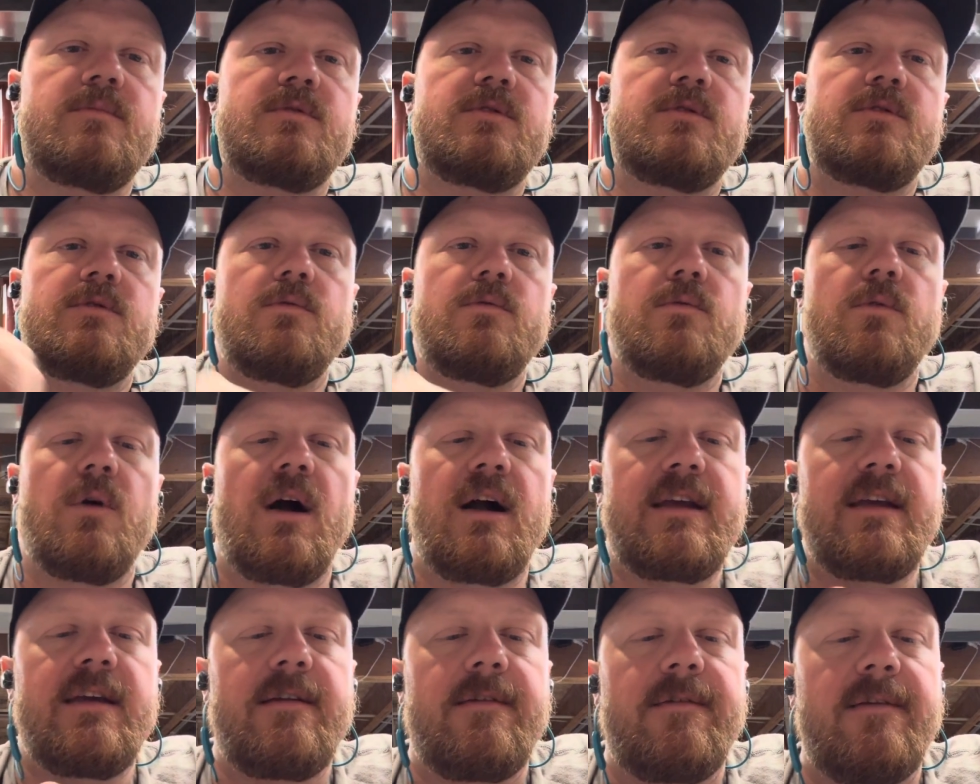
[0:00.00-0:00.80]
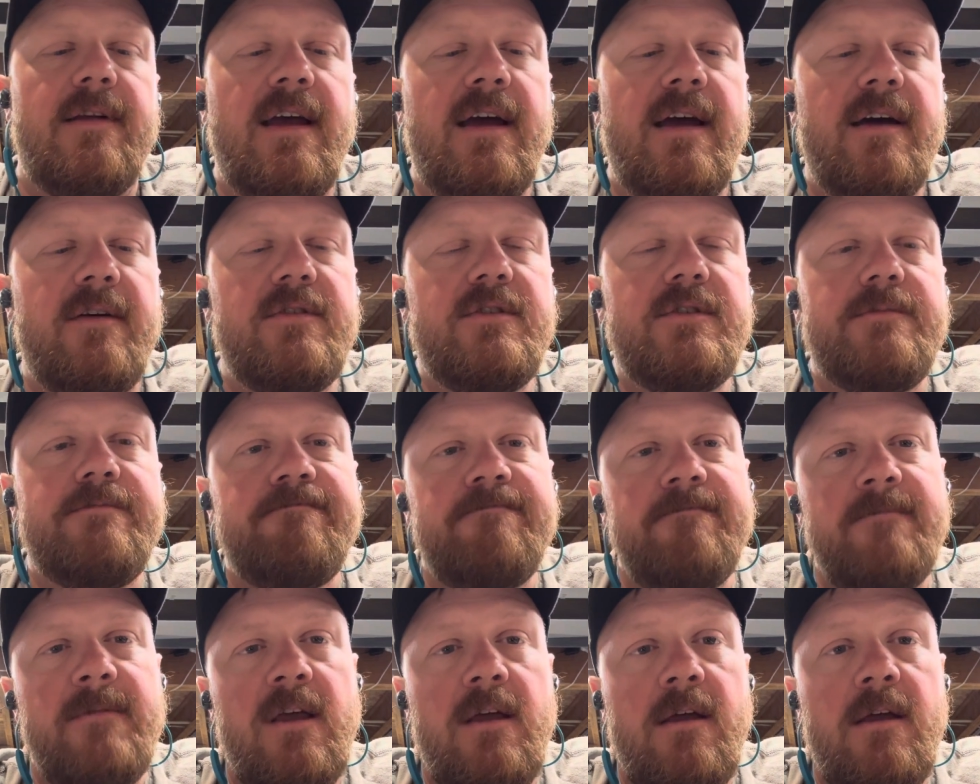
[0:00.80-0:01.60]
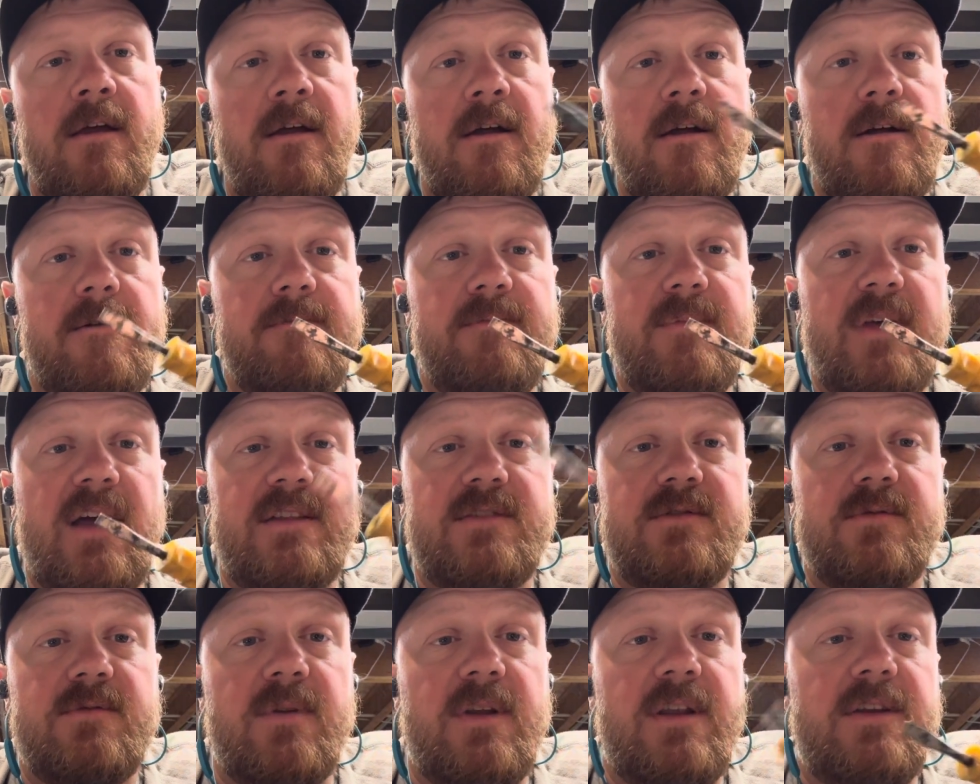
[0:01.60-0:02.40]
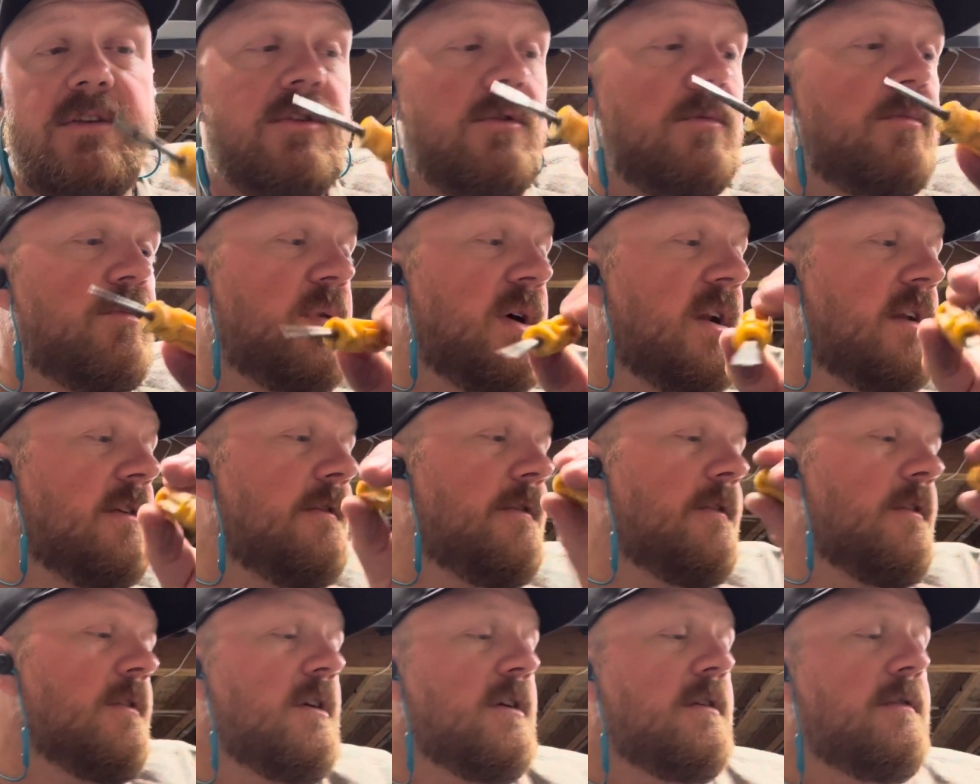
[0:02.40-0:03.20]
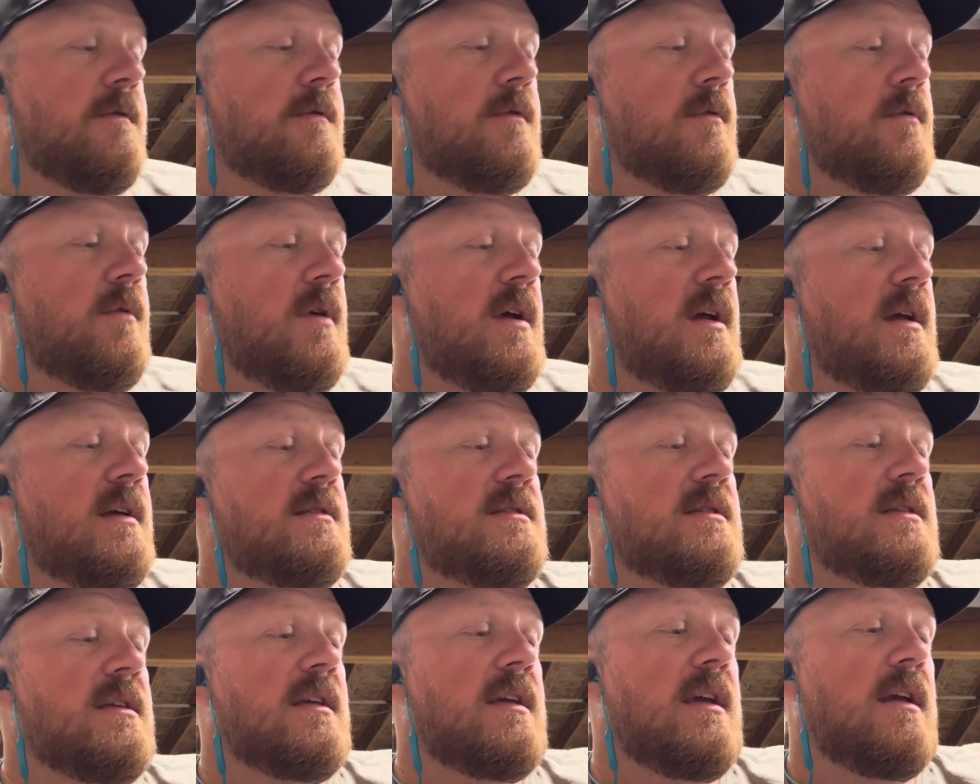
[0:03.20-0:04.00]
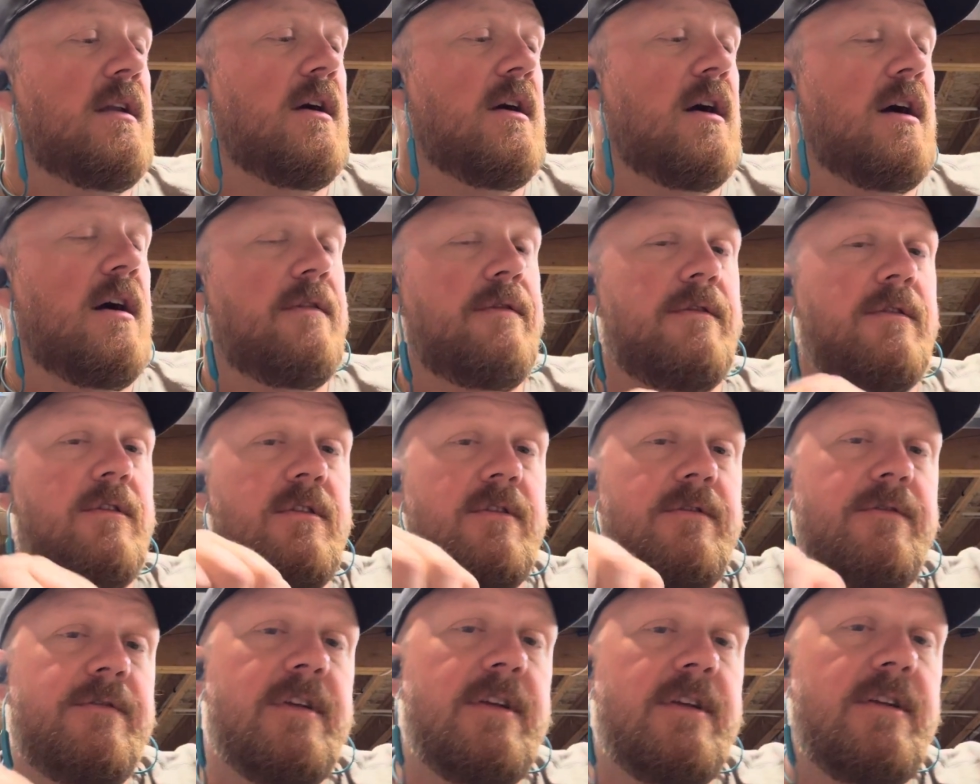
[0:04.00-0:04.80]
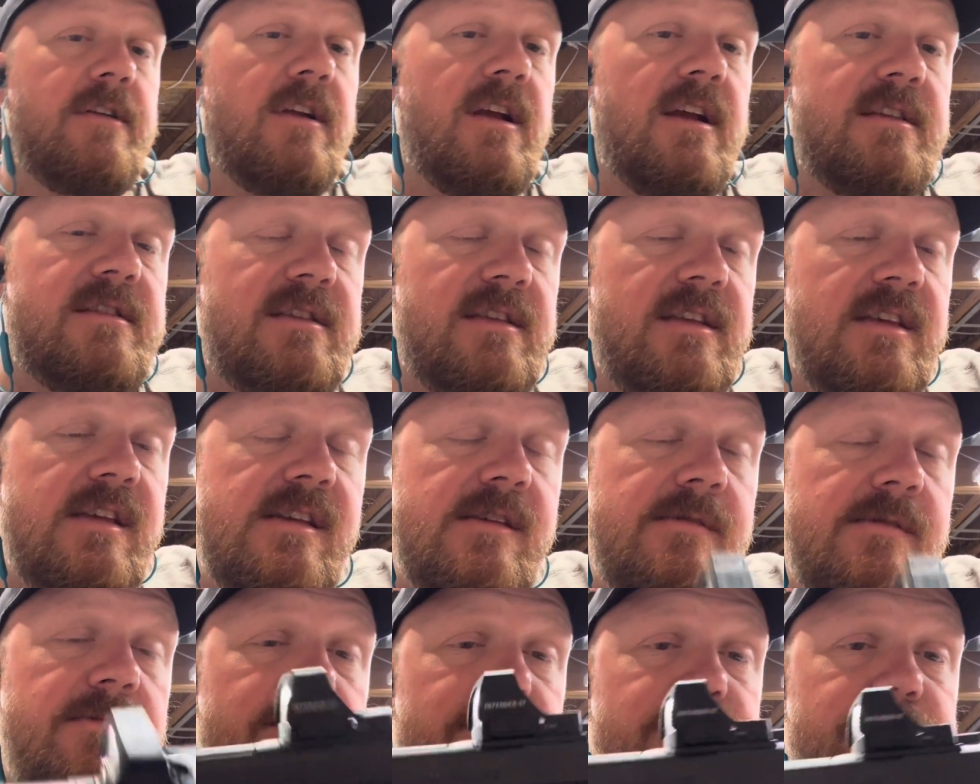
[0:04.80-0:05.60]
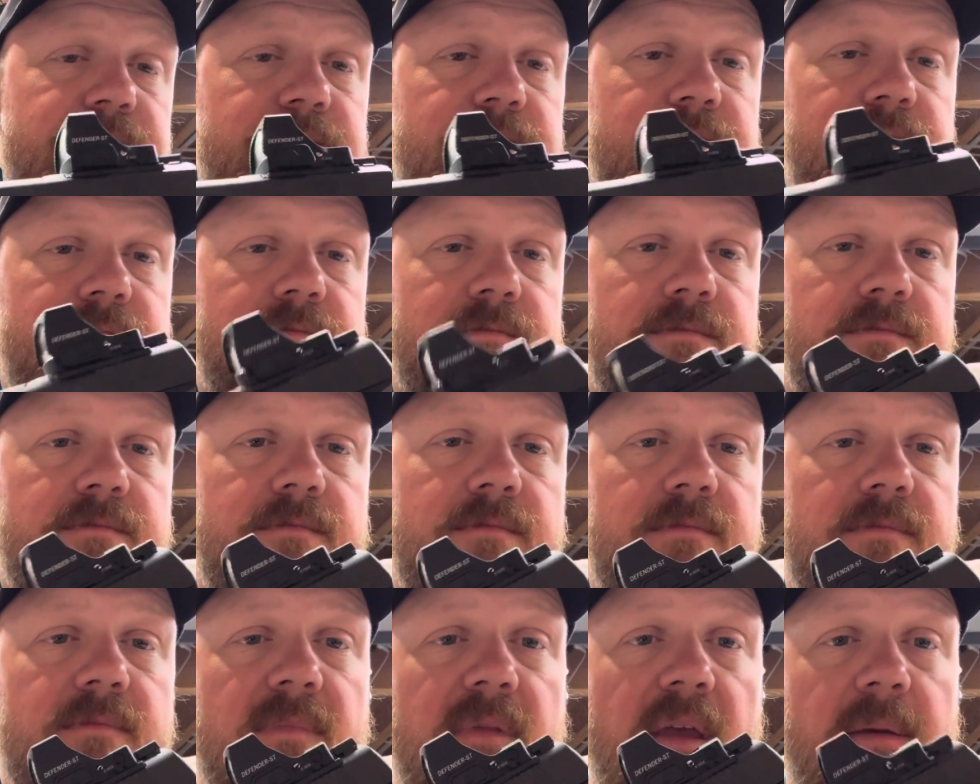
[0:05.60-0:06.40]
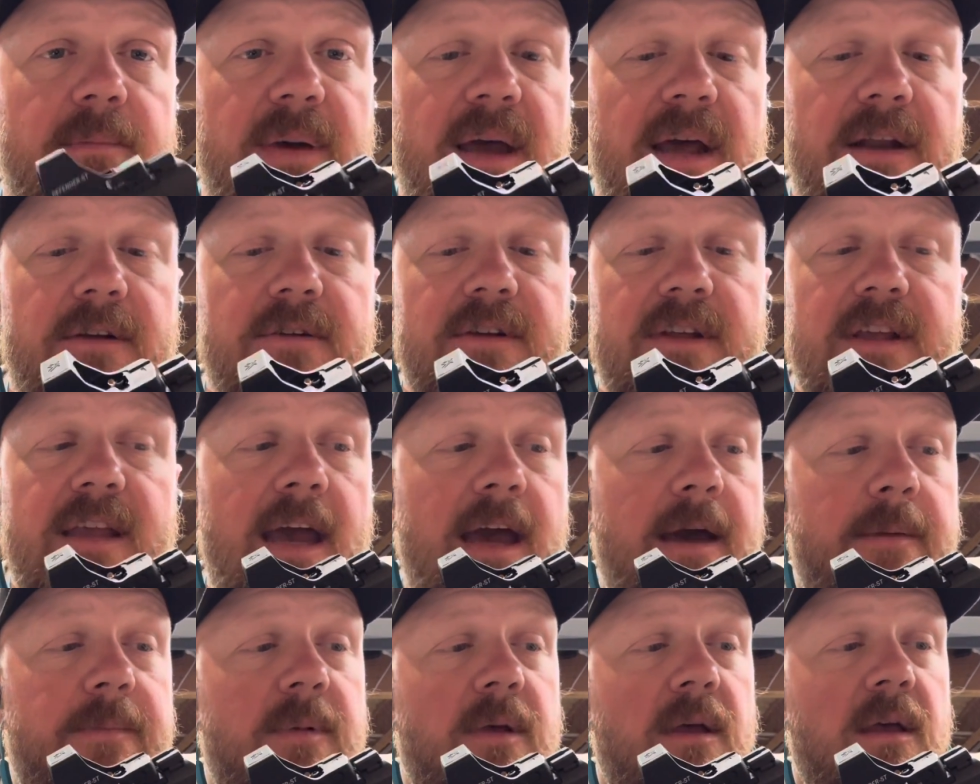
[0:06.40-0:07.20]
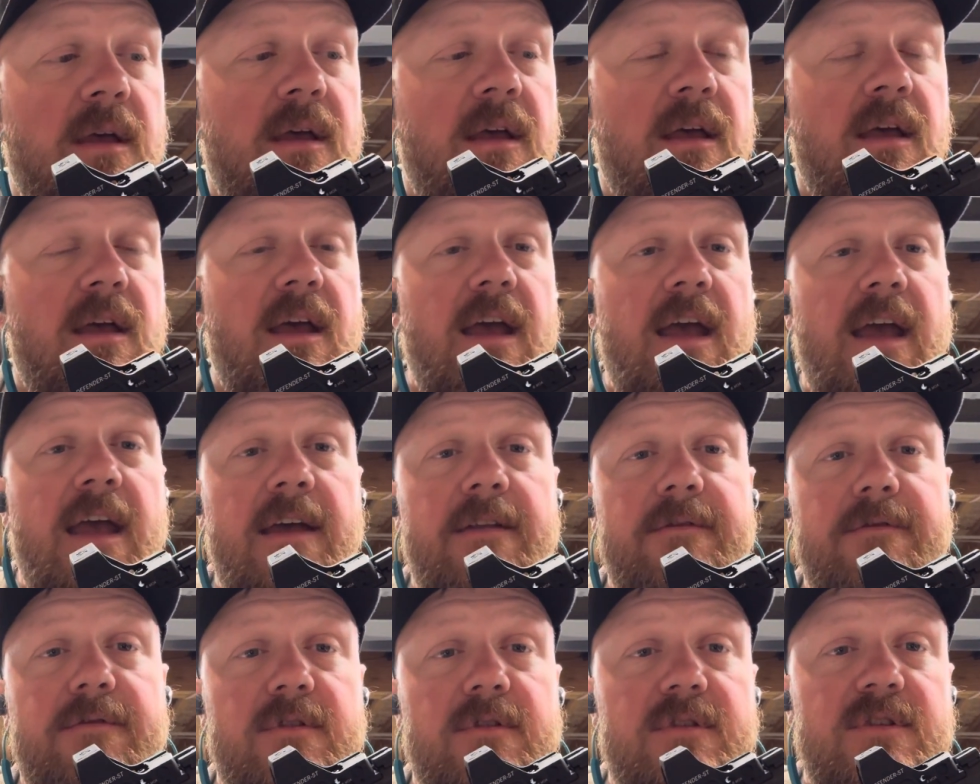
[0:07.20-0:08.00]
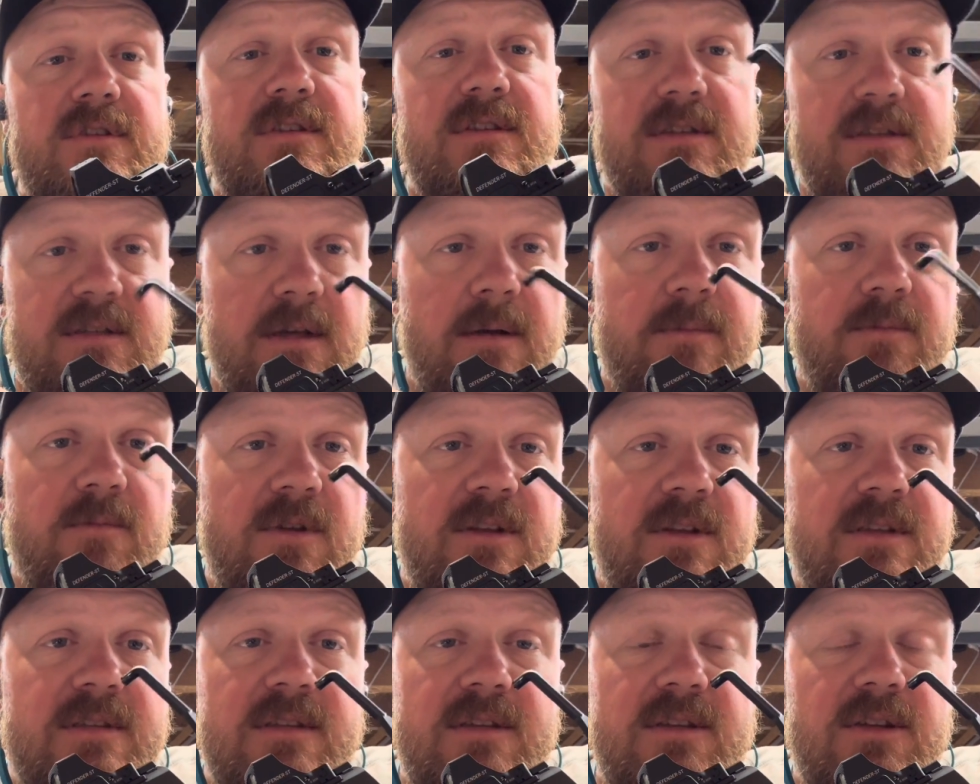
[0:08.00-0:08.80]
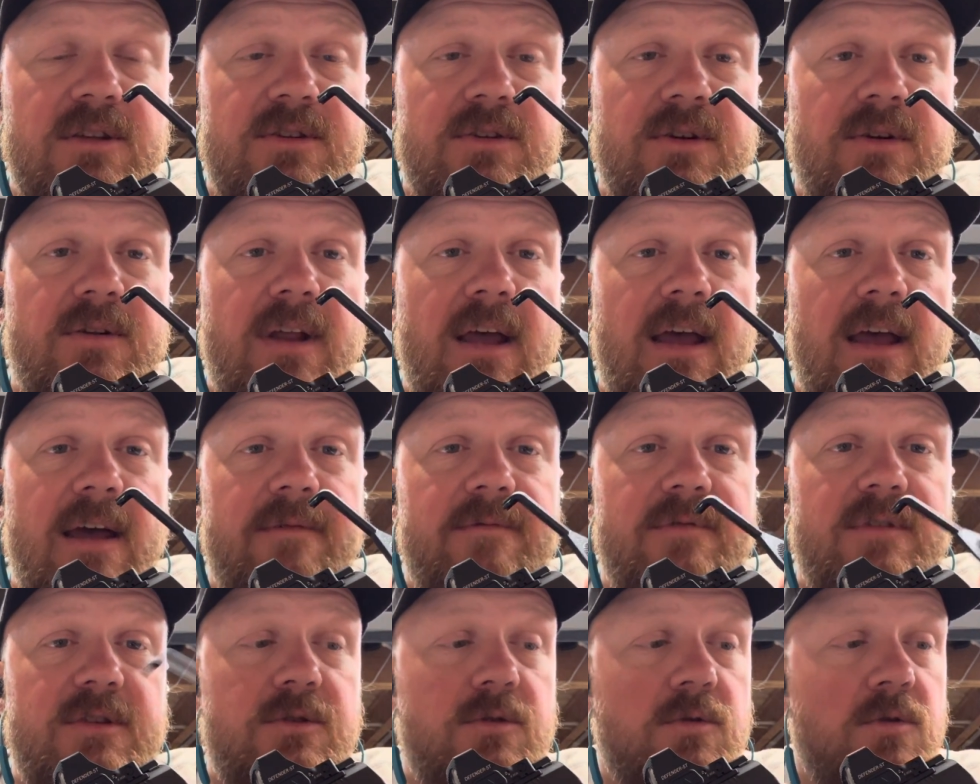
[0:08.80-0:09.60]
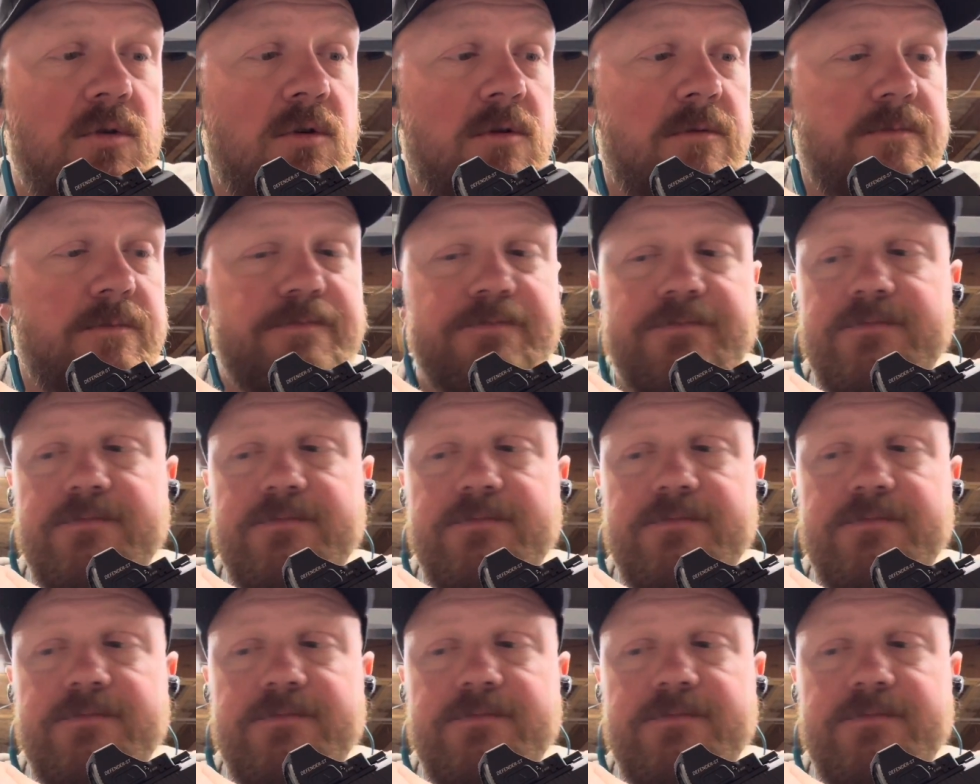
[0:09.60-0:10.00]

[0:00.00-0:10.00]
walk it around. That's what I do. But if you're looking for ways to get off your Defender ST battery cap, and for some reason you don't have the tool,